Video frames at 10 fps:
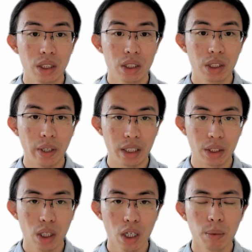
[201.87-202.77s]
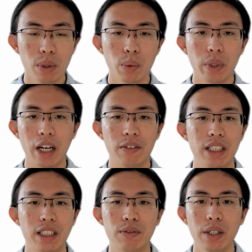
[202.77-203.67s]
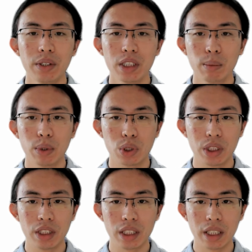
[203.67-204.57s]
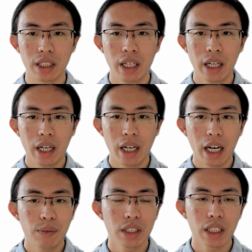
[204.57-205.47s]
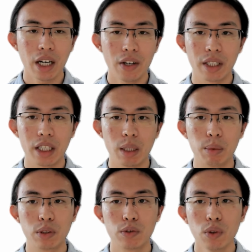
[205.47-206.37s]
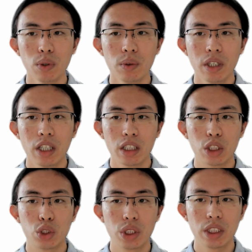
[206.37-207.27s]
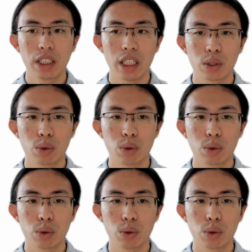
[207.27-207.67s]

So at the top, we have this very simple GC. Every time the heap is full, the GC has